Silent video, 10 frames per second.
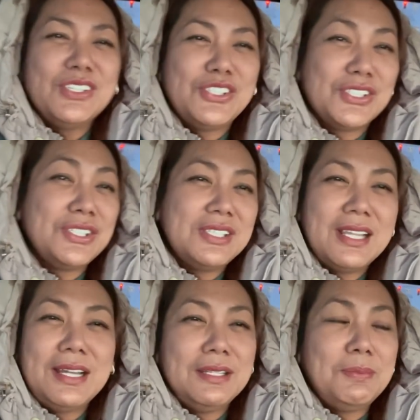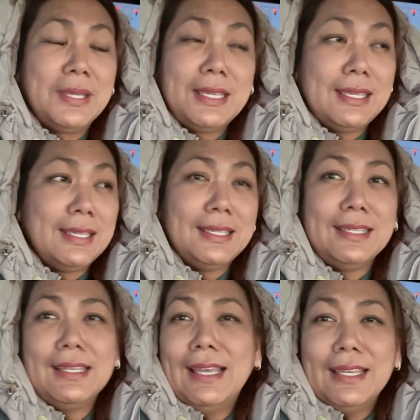Just let it
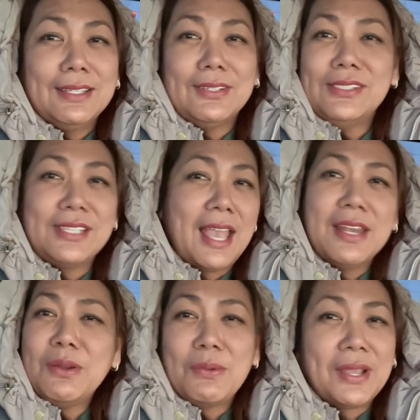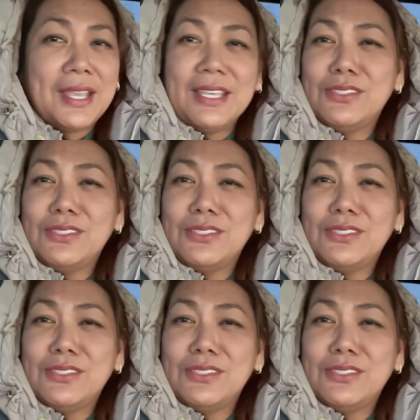be. Because anyway,